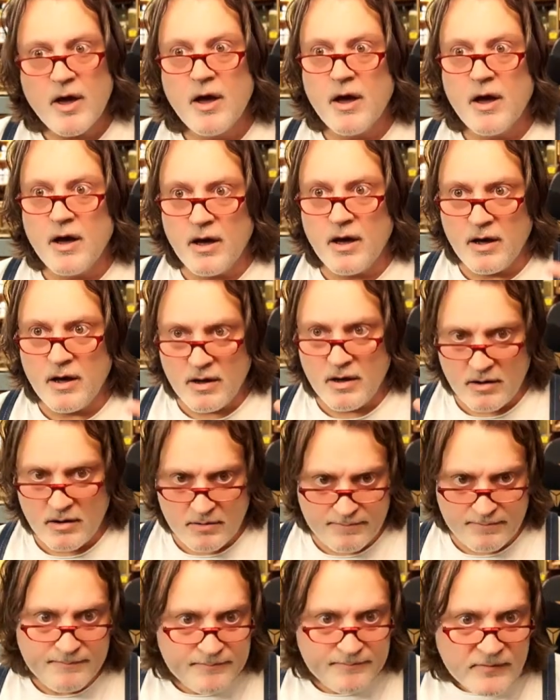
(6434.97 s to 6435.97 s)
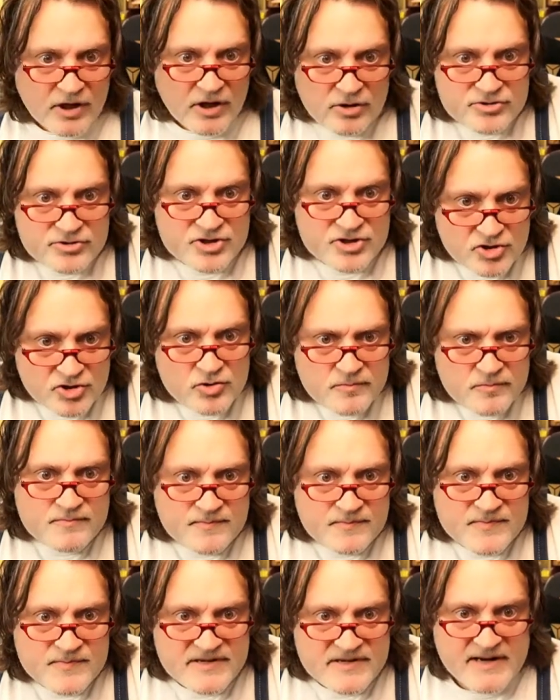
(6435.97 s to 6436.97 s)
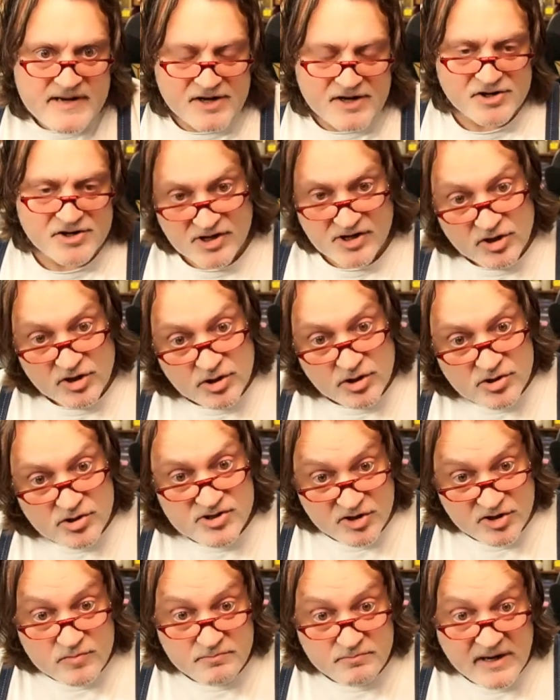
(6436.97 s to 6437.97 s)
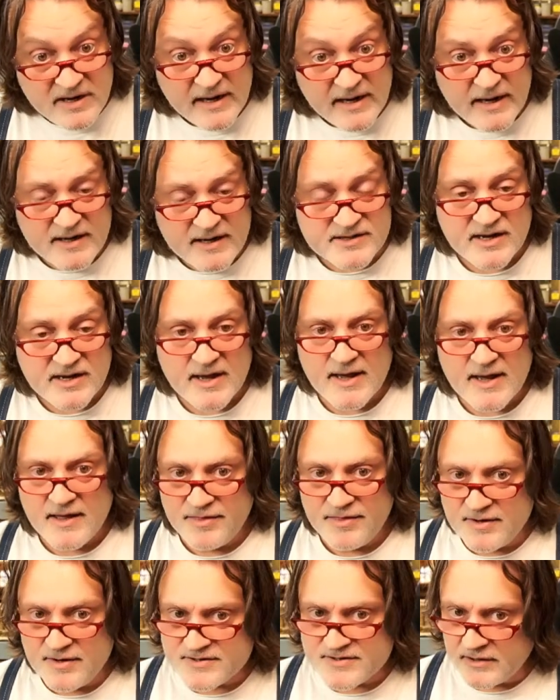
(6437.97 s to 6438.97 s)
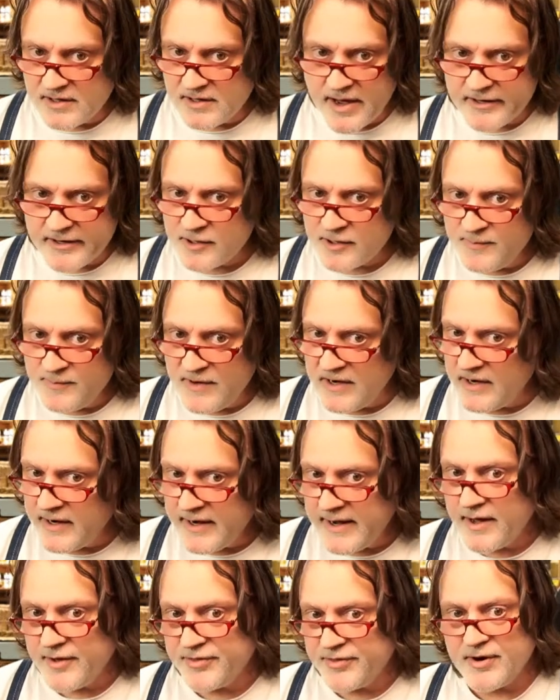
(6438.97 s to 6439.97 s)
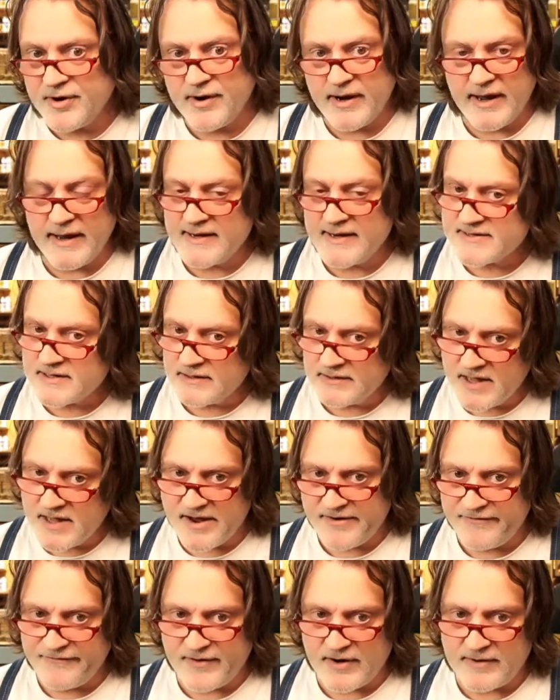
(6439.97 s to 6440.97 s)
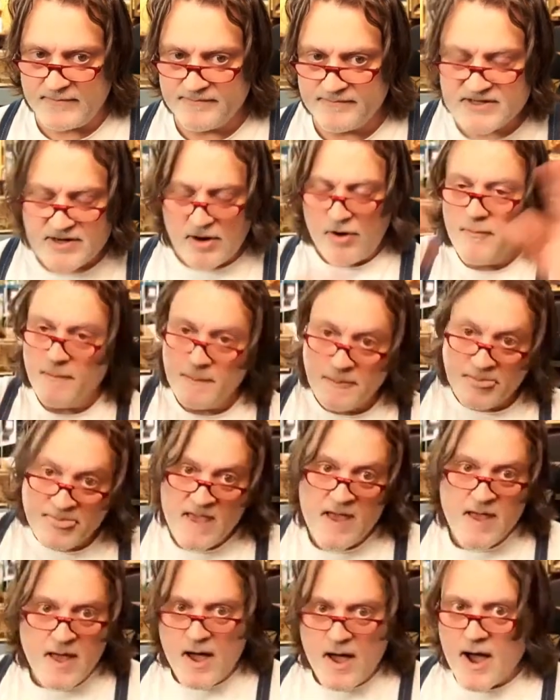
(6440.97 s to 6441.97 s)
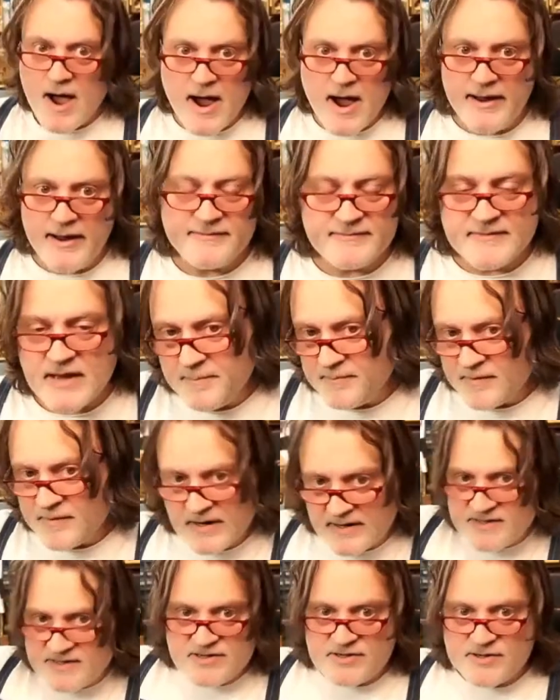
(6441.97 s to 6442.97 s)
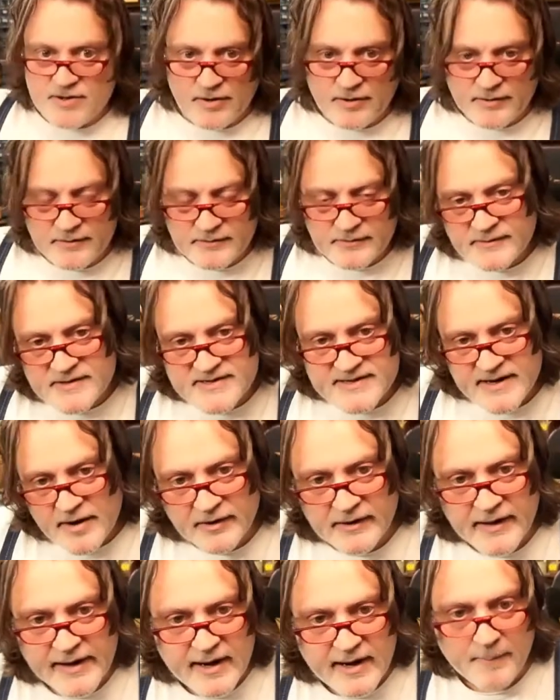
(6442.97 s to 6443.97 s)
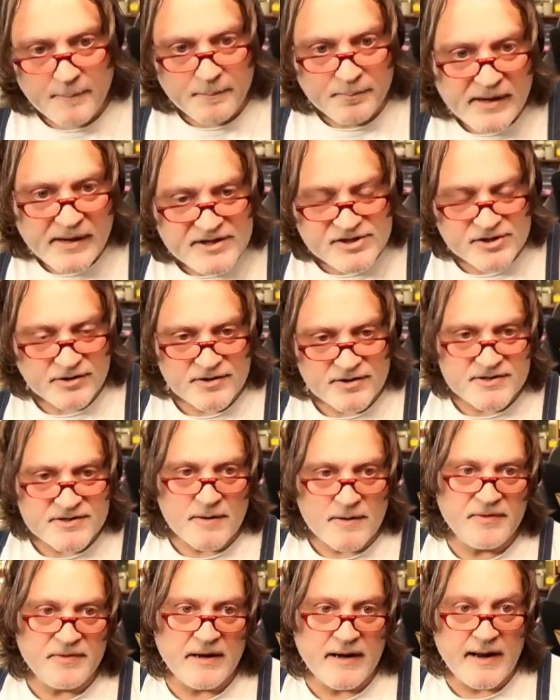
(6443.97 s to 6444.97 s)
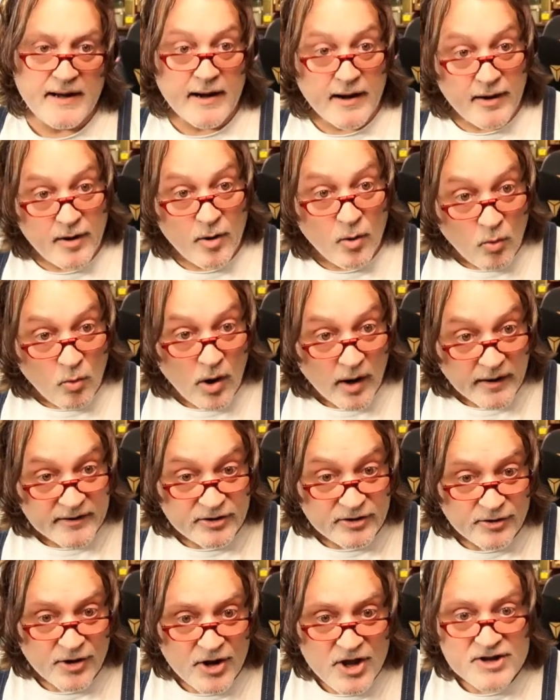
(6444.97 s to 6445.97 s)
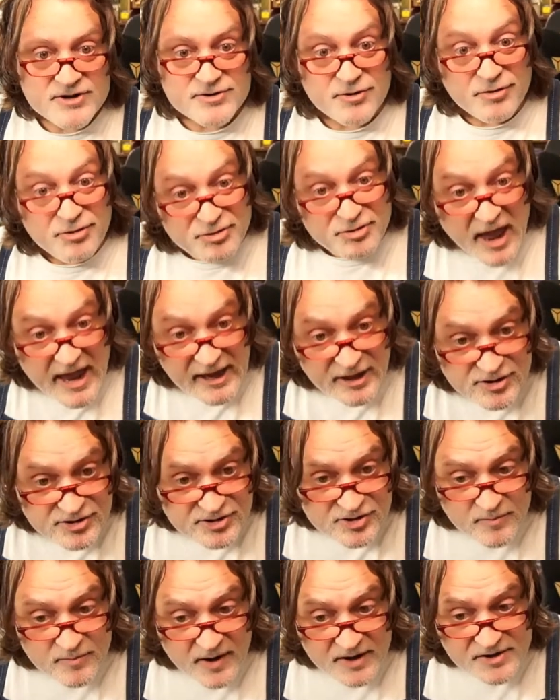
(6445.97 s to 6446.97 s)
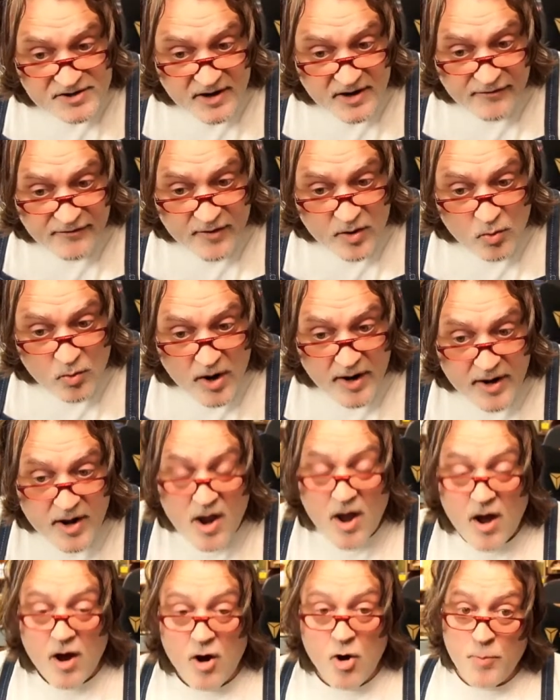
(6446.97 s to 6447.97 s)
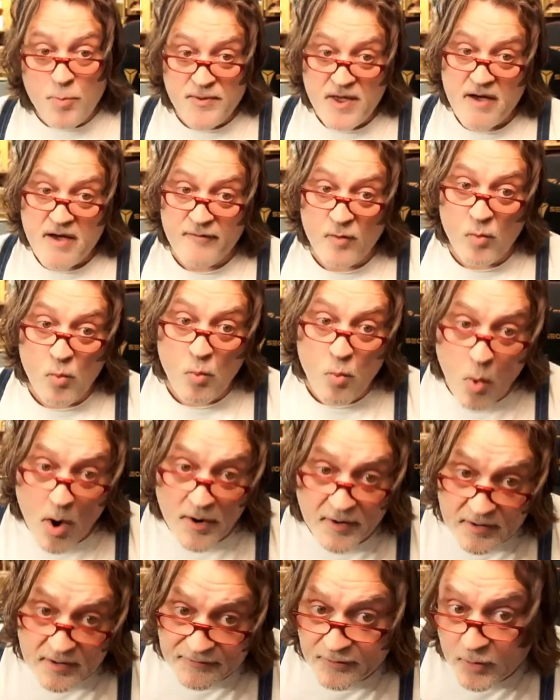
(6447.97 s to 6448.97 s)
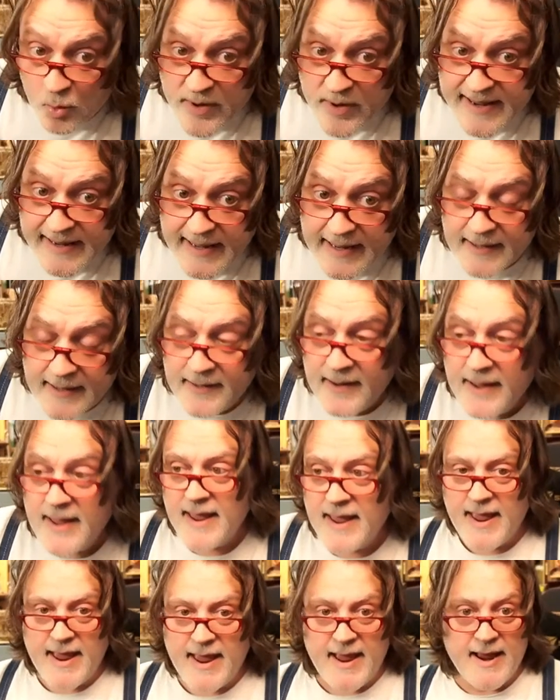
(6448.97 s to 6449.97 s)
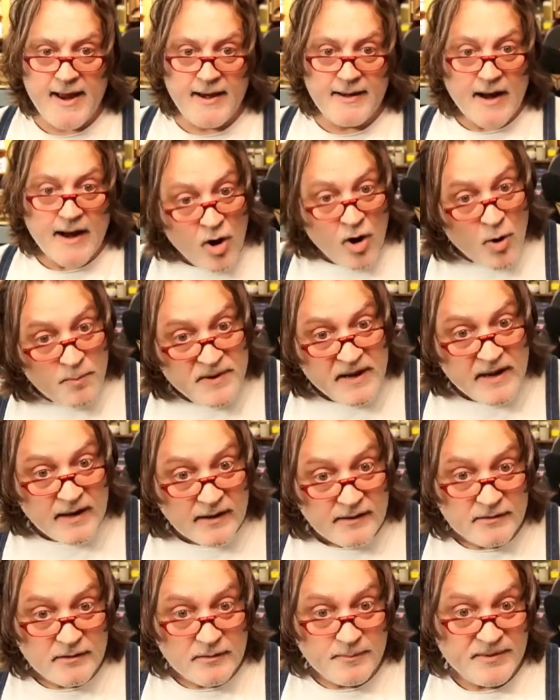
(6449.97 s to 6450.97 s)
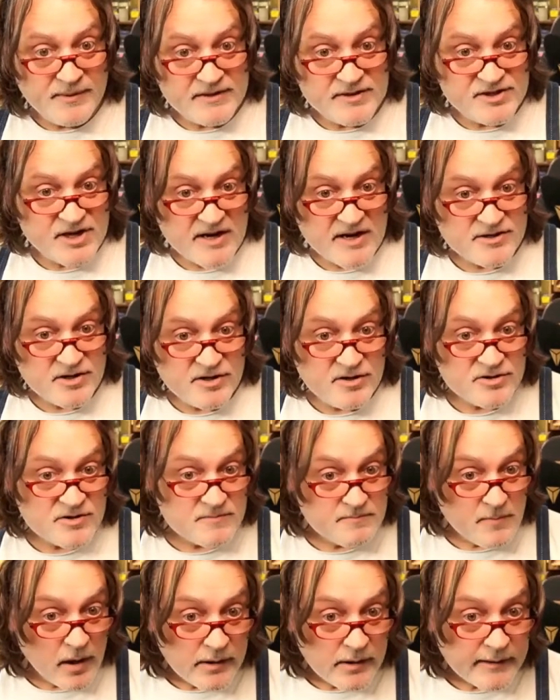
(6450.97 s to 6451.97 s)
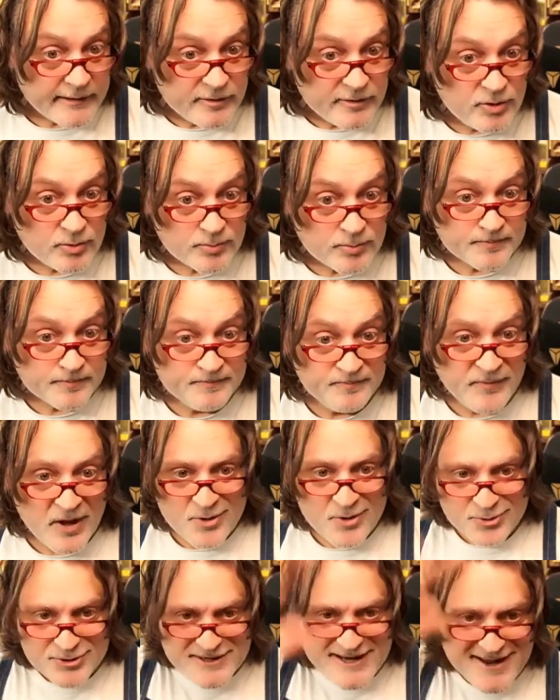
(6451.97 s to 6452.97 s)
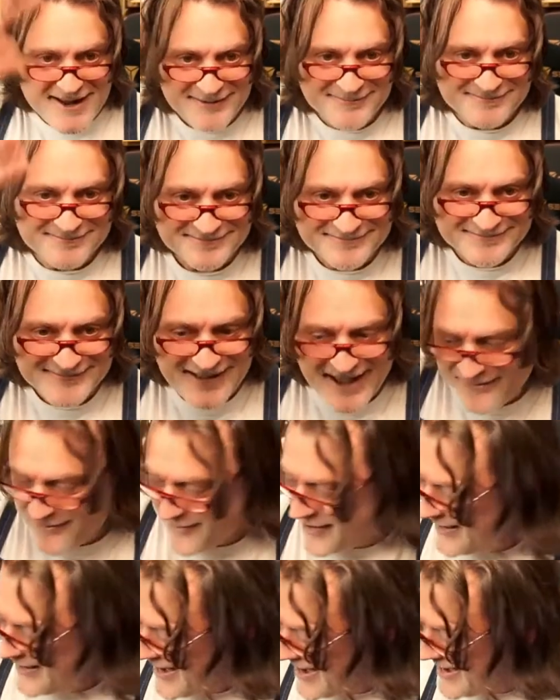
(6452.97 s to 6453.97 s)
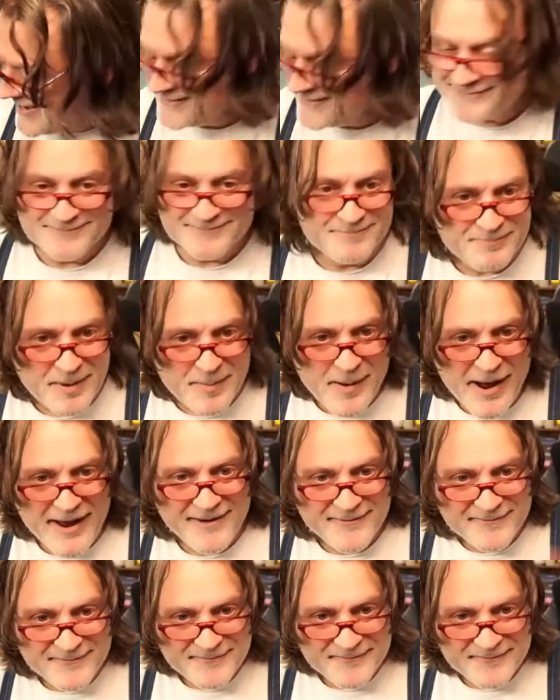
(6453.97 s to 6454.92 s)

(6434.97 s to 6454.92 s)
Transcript: uh, you know Zoom sessions and Zoom meetings. There's a lot of community out there, and it's a lot of fun. So I, I'm going to start sounding like I'm preaching or something, and I don't want to. So thank you so much, everyone. I hope you have a wonderful weekend, and I hope you get a little bit of chance to do some modeling too. We'll see ya. Have a great day. Bye bye.